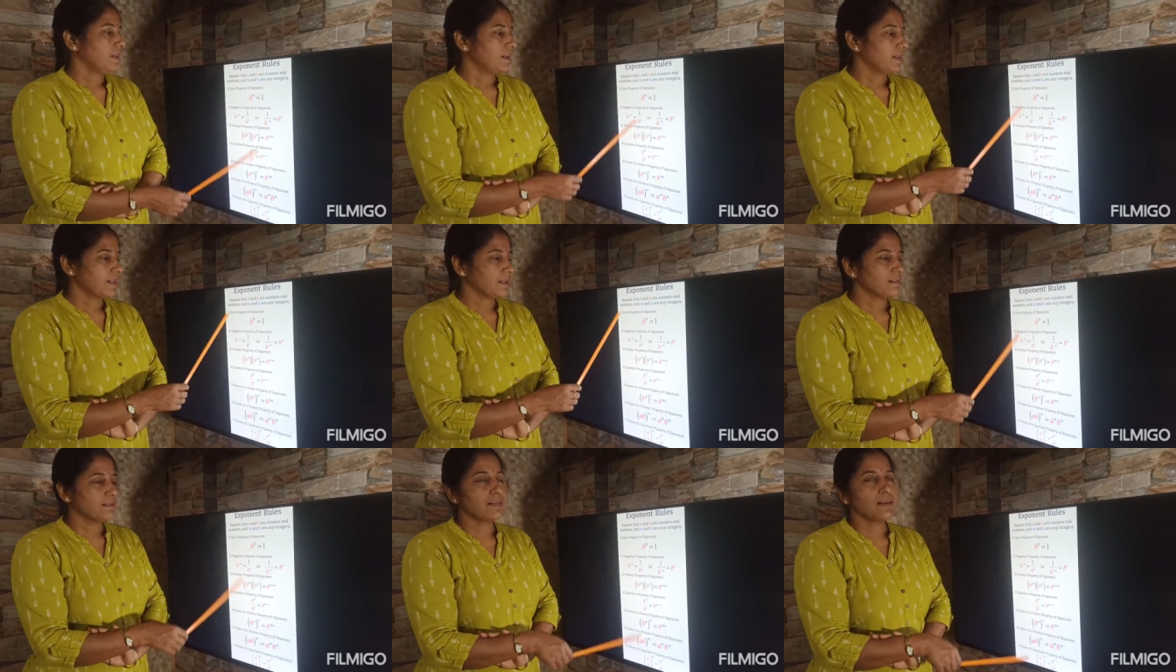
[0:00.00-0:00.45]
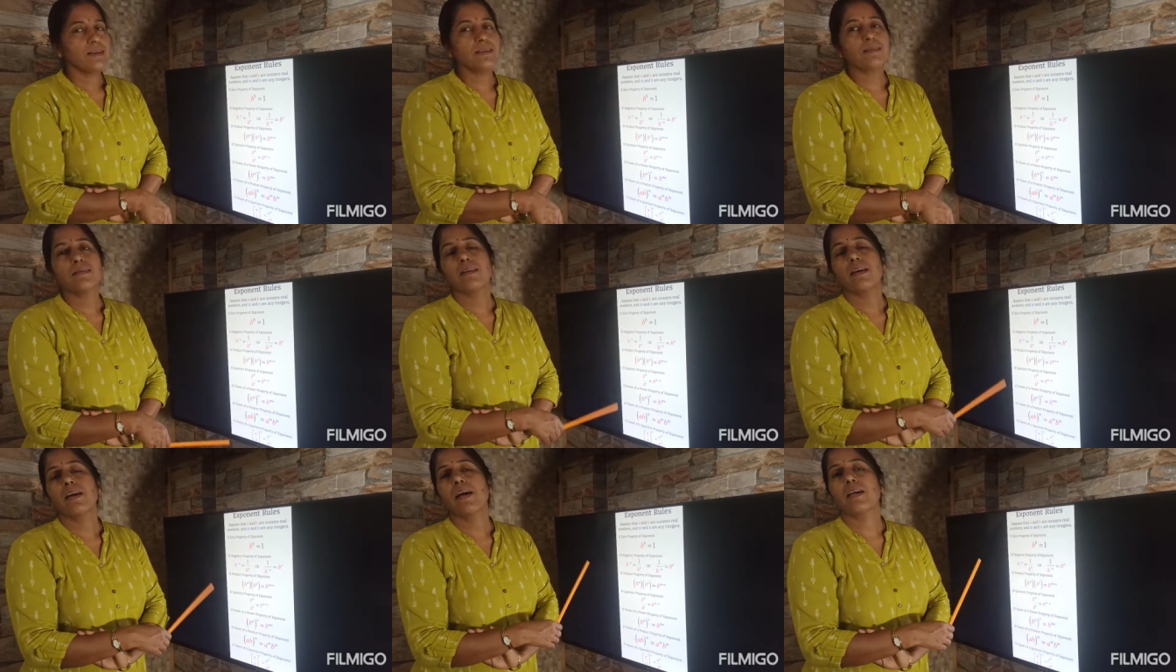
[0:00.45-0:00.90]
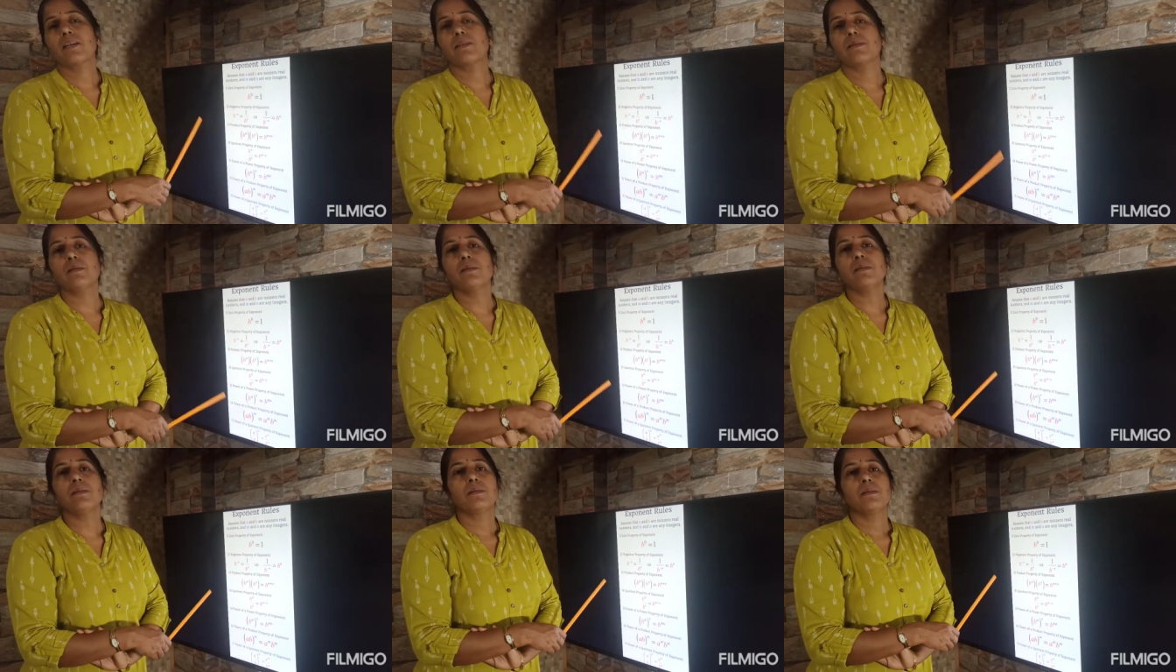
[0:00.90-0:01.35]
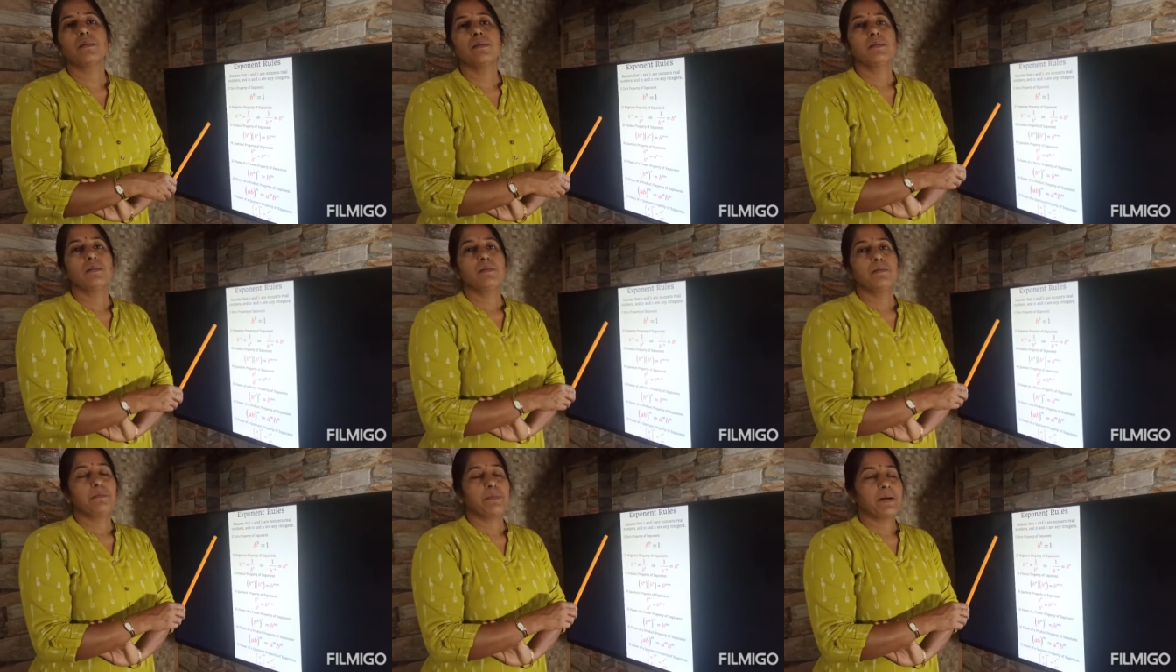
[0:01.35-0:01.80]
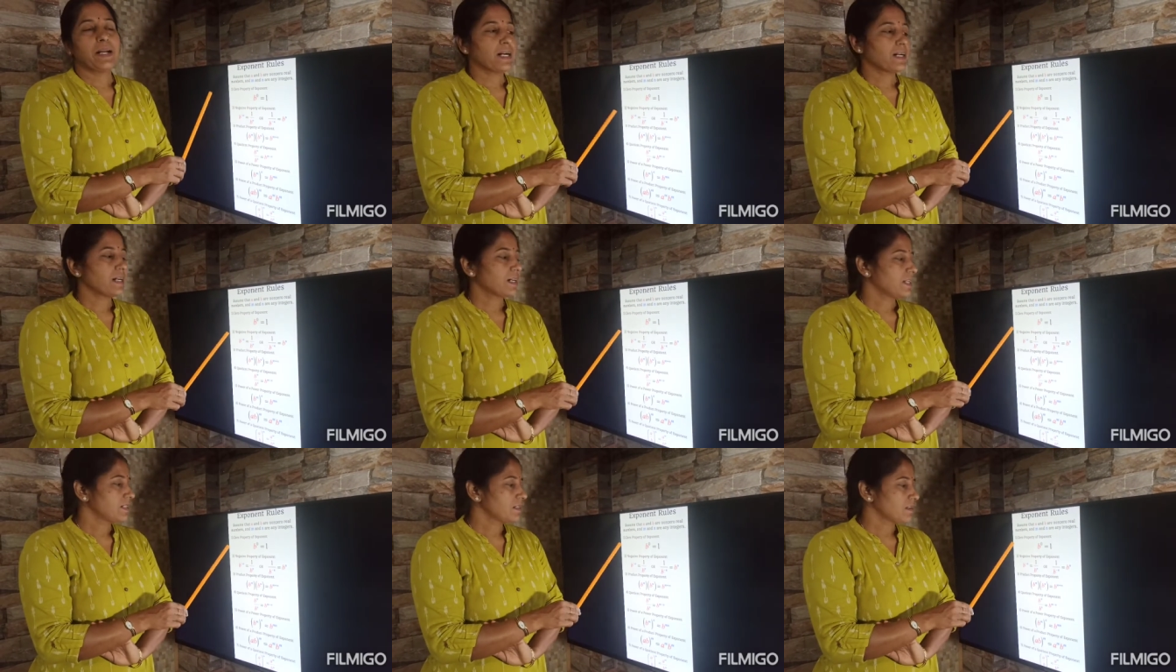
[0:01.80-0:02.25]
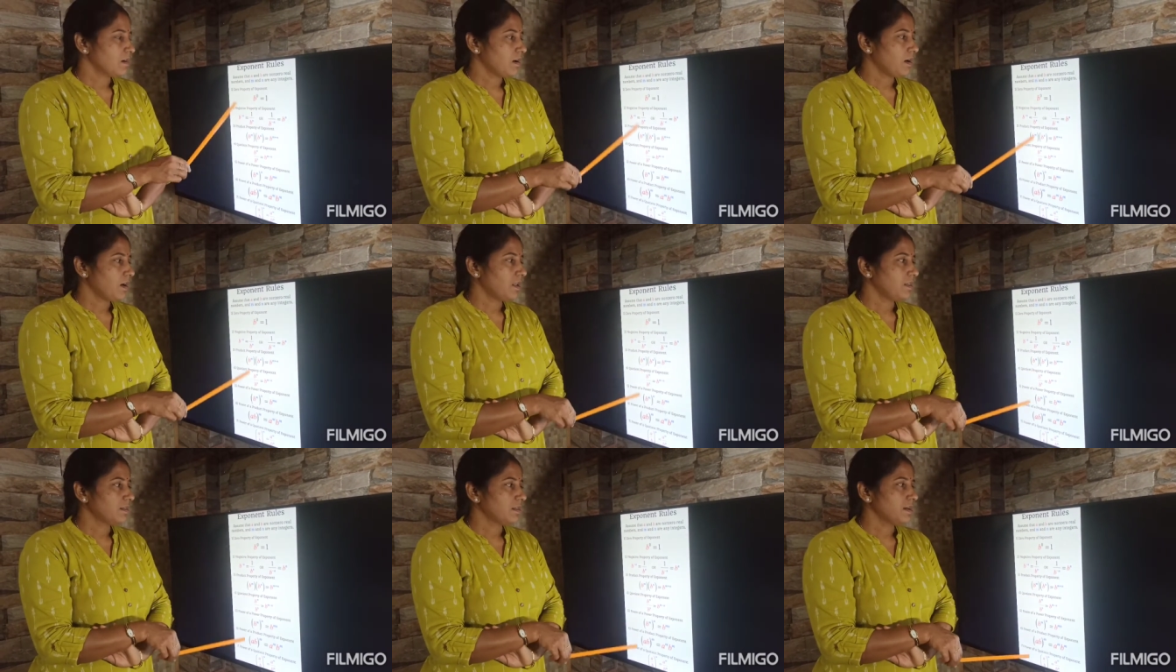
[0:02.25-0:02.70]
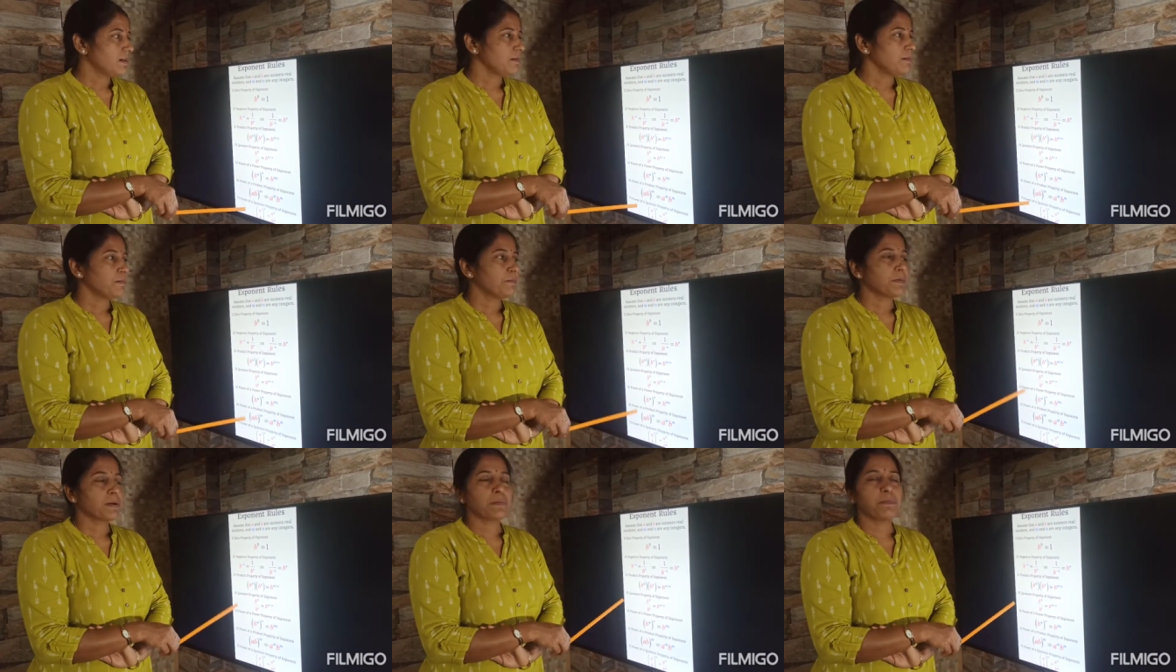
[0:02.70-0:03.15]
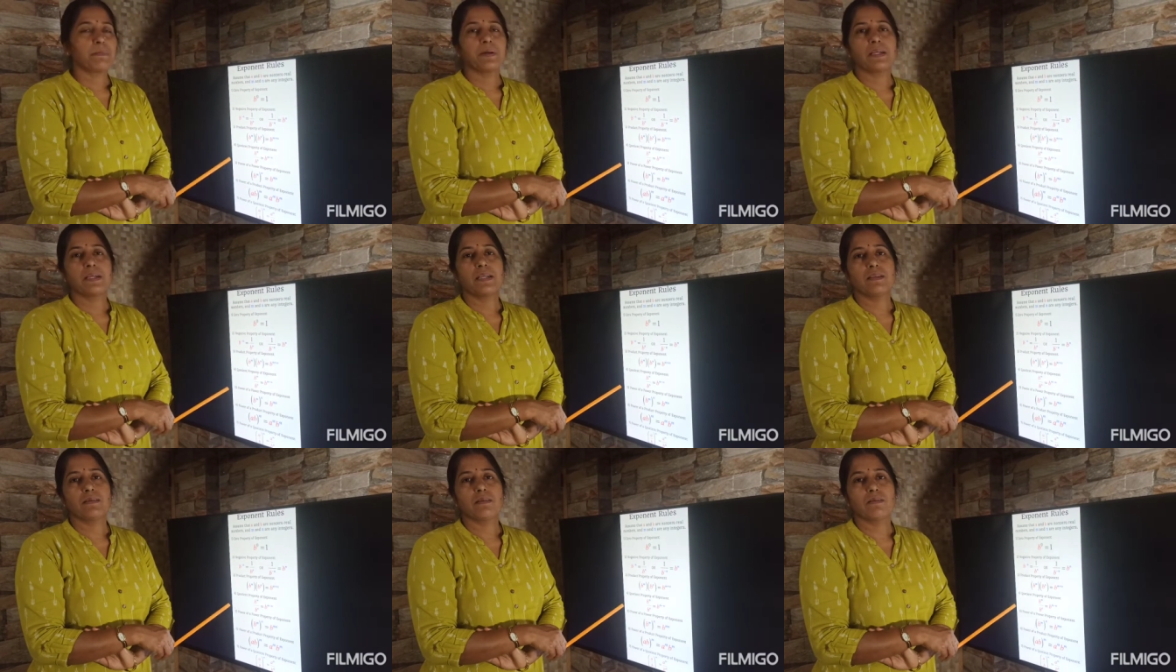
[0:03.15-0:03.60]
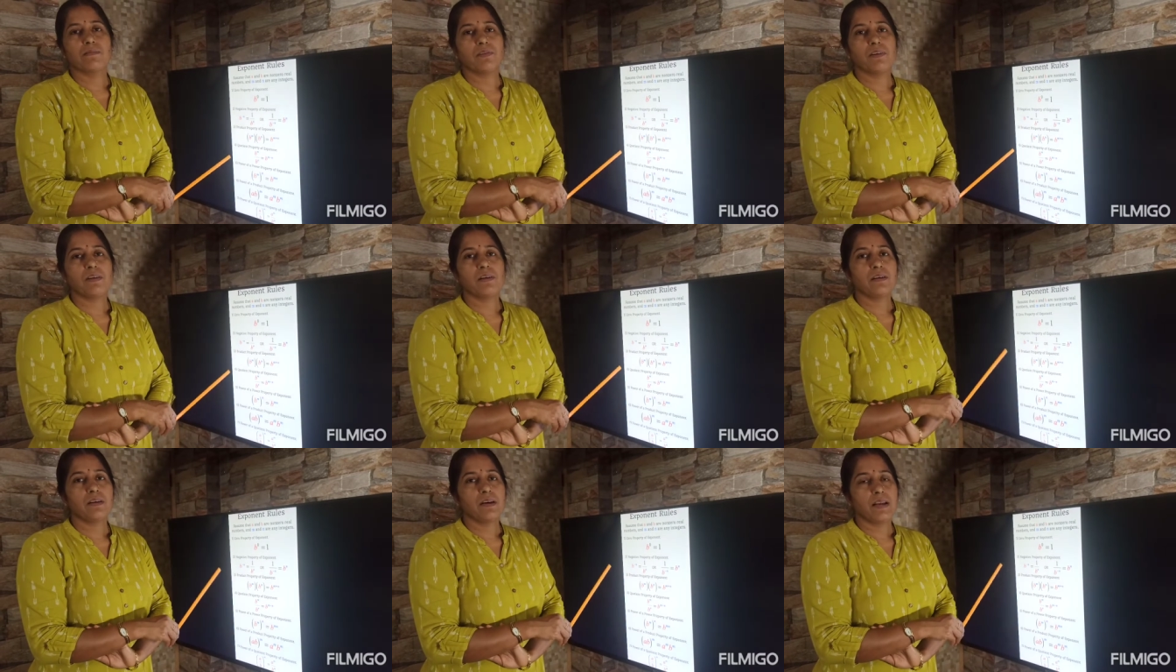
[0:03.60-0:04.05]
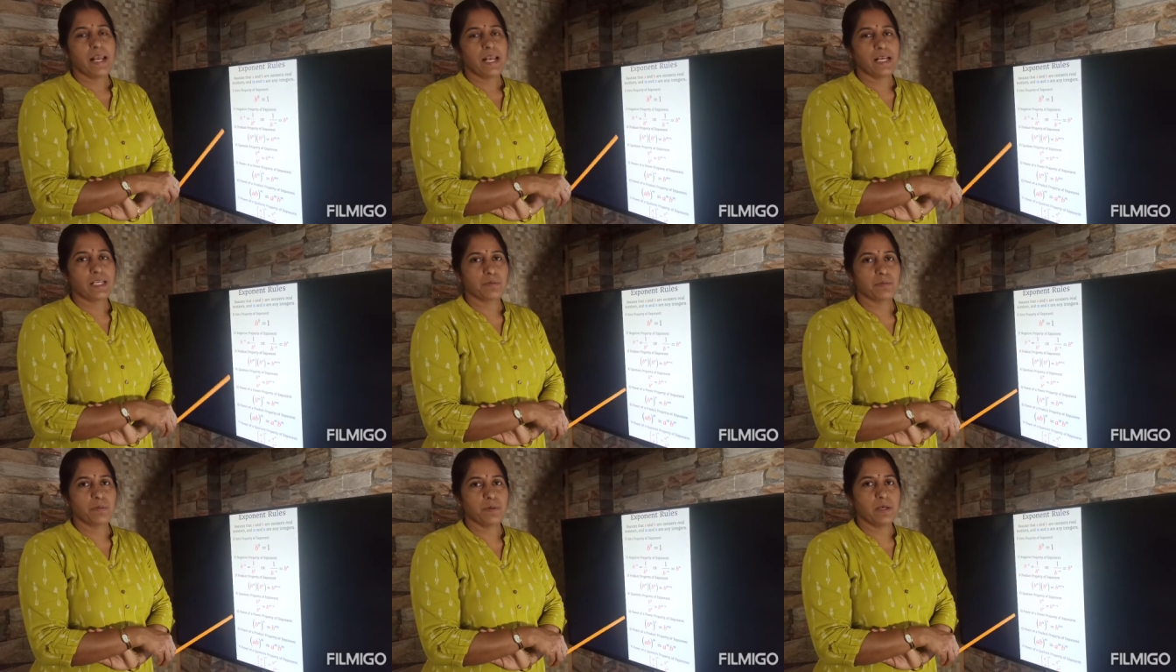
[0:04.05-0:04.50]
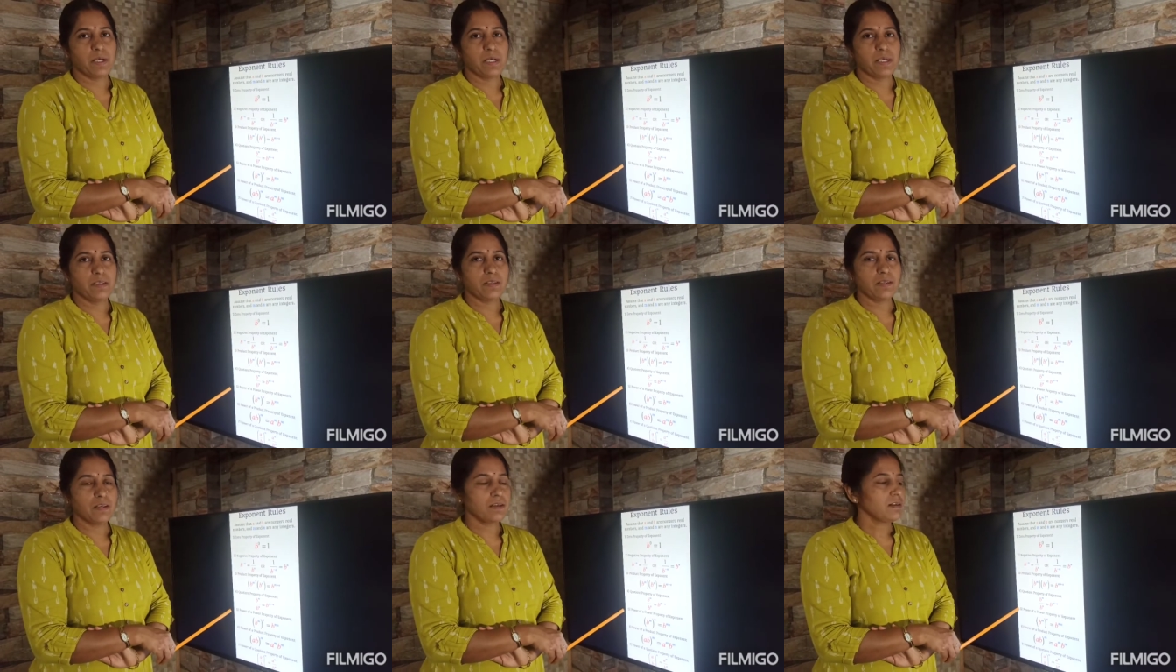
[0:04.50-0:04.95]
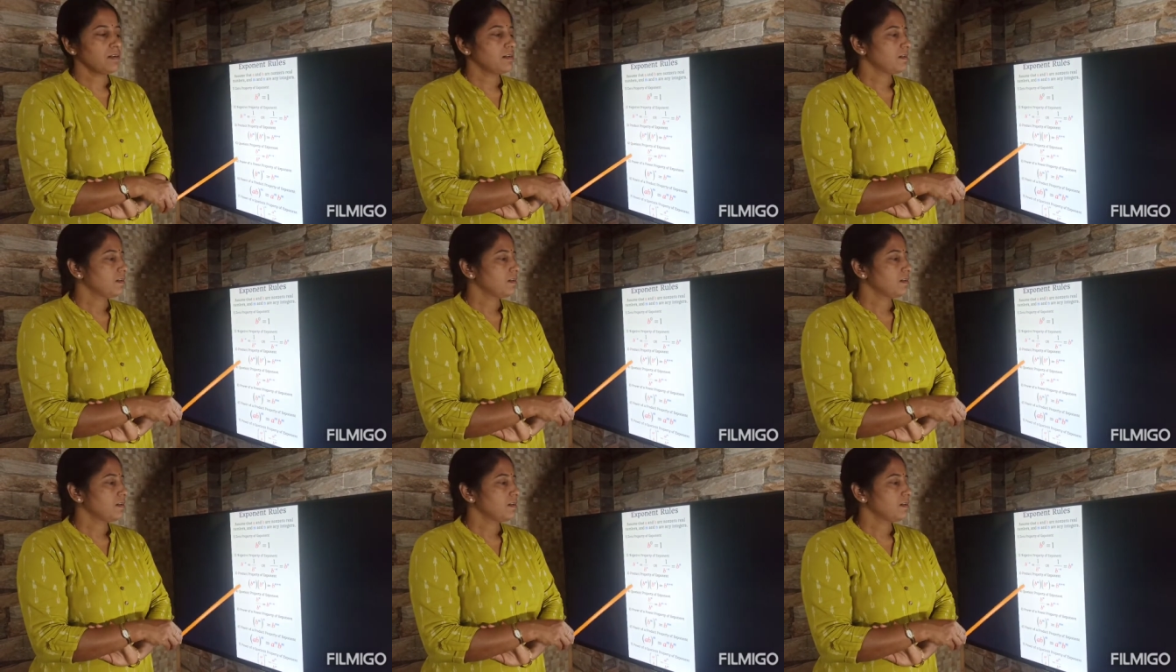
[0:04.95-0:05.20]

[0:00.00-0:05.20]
Like this, we have to practice all the properties of exponents.